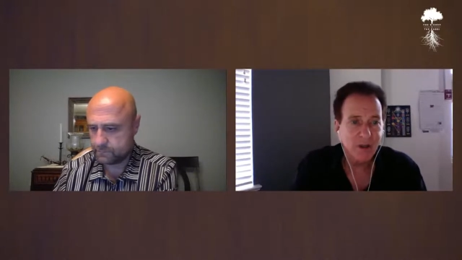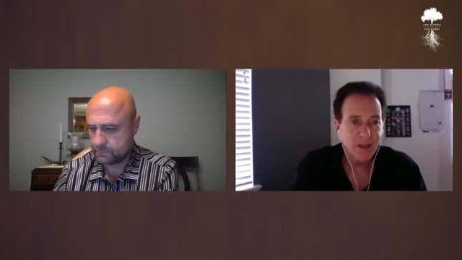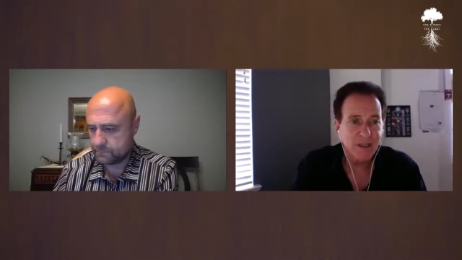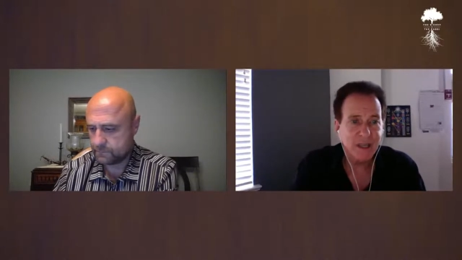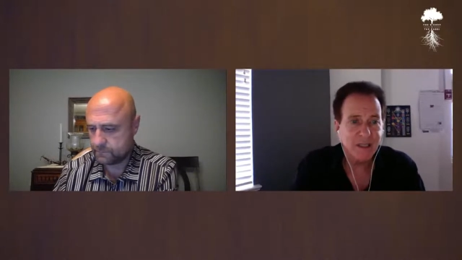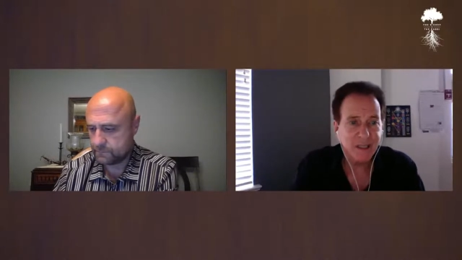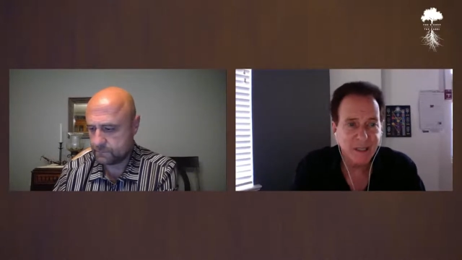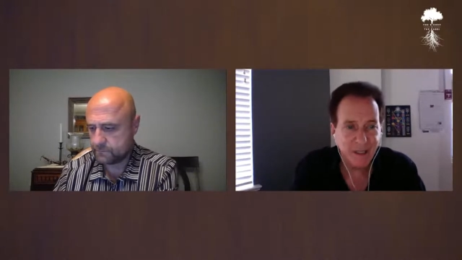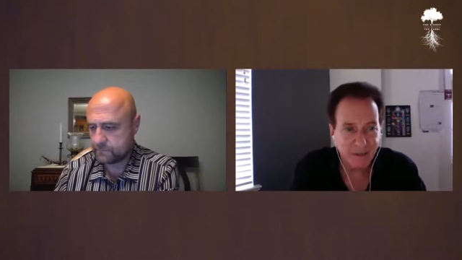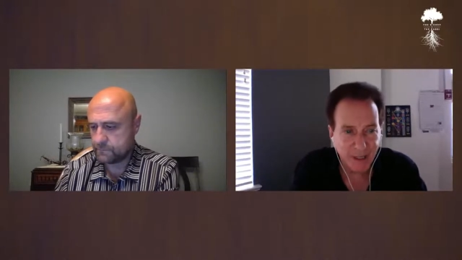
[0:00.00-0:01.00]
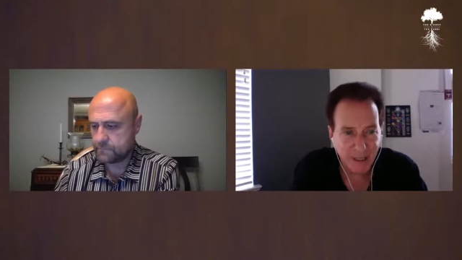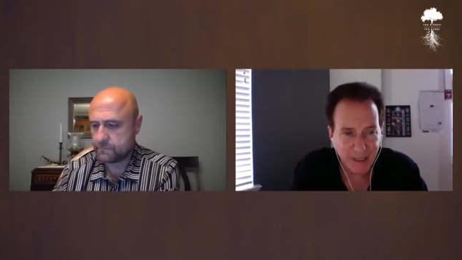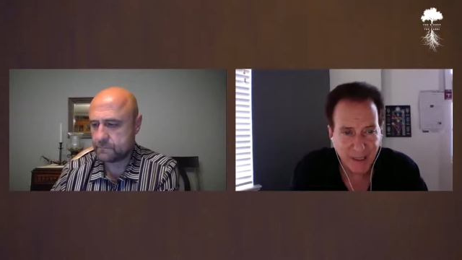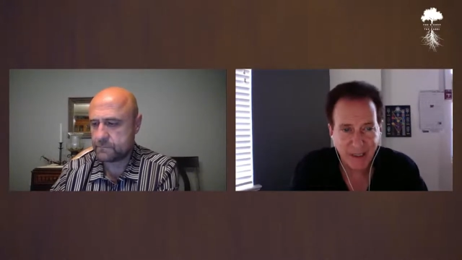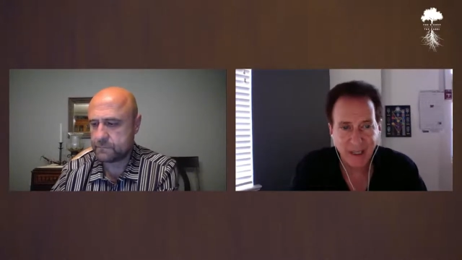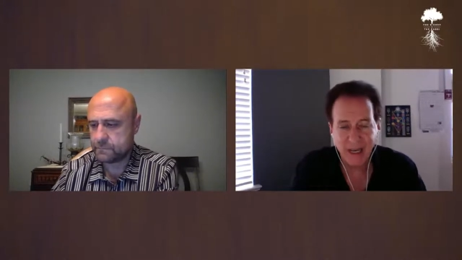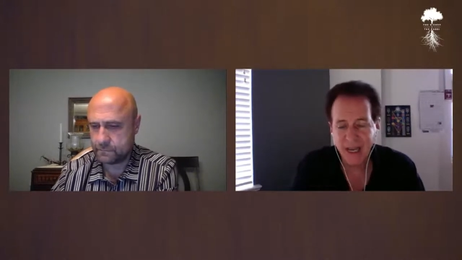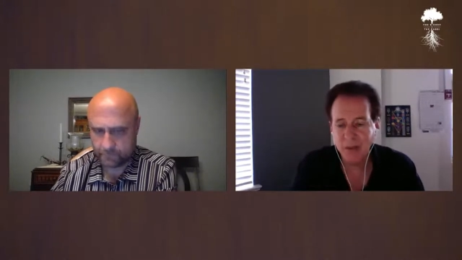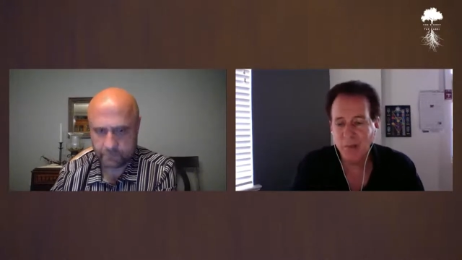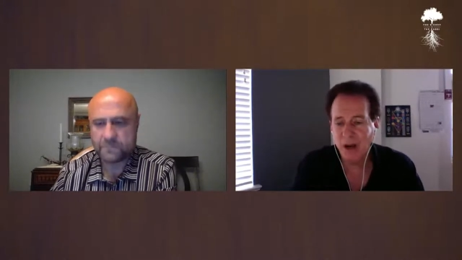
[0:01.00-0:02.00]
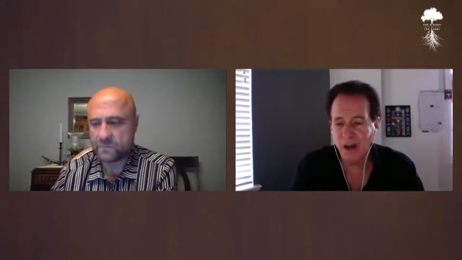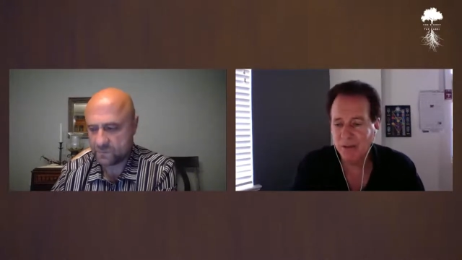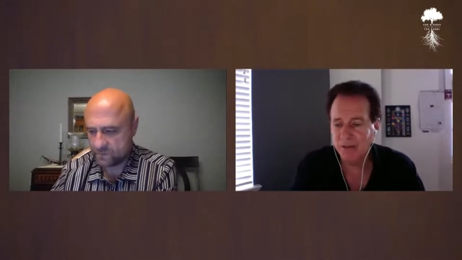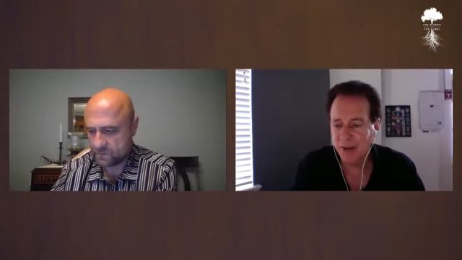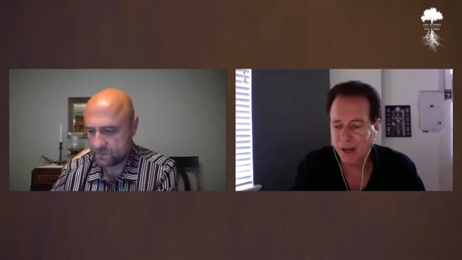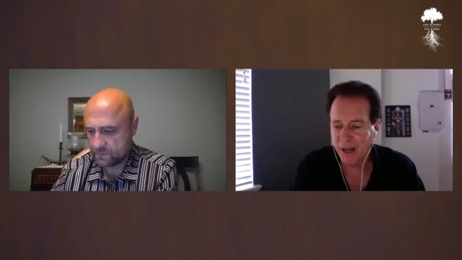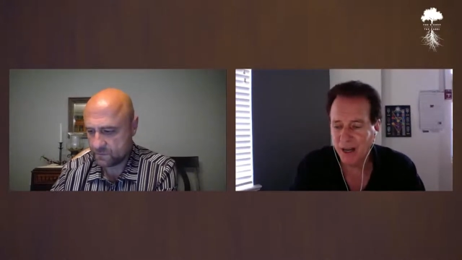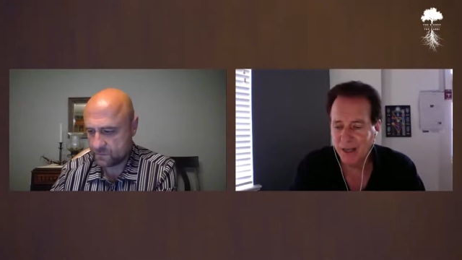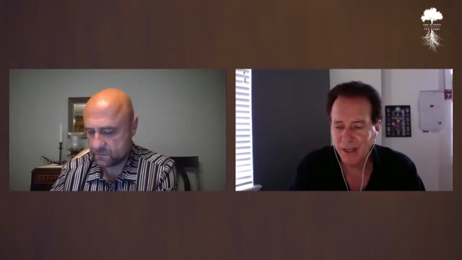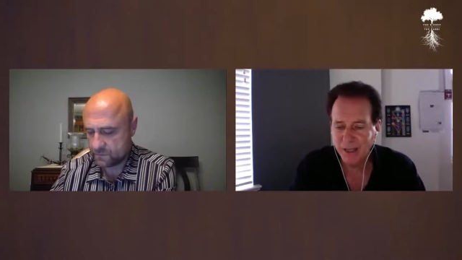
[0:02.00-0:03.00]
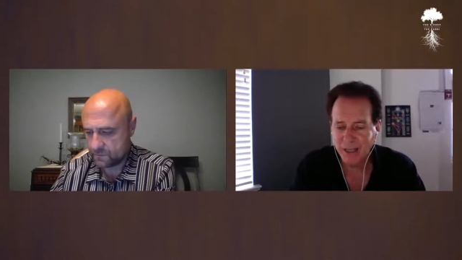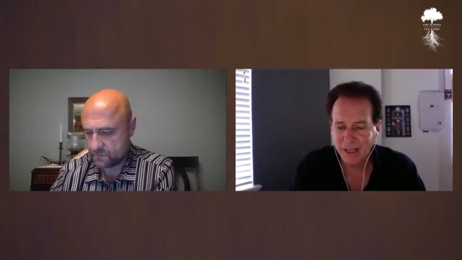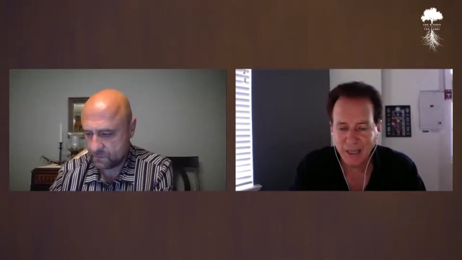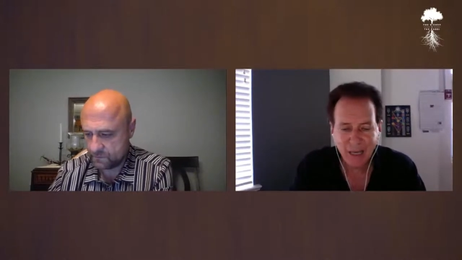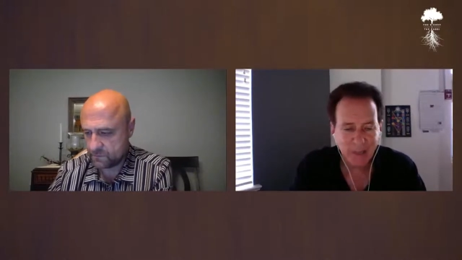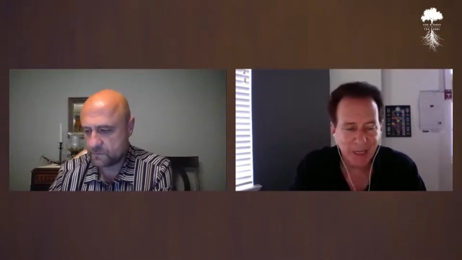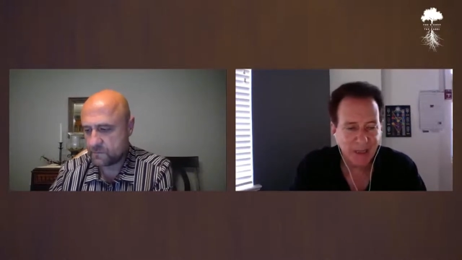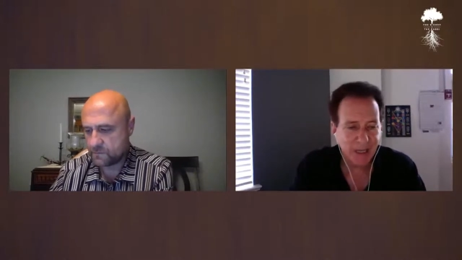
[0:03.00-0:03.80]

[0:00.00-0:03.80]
Speaker 1: sensitivities, in the name of uh, claiming